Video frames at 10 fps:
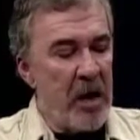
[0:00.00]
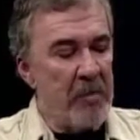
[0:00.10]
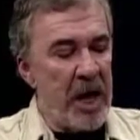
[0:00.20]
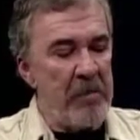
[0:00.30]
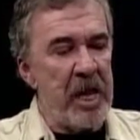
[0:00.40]

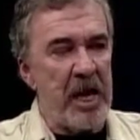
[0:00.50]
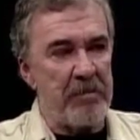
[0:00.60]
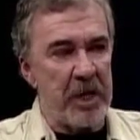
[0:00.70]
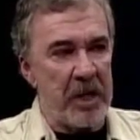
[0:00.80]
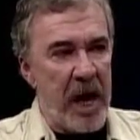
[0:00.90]
but I made
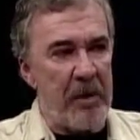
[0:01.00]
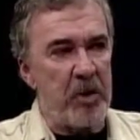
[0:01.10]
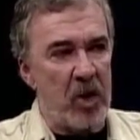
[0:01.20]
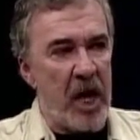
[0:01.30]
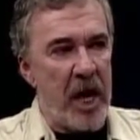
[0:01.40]
up the
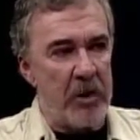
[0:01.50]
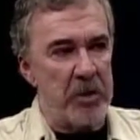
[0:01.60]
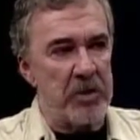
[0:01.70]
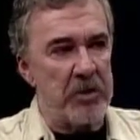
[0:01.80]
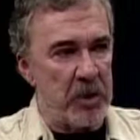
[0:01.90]
Campbell clan
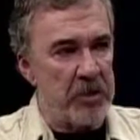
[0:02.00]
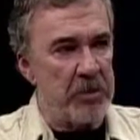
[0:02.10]
was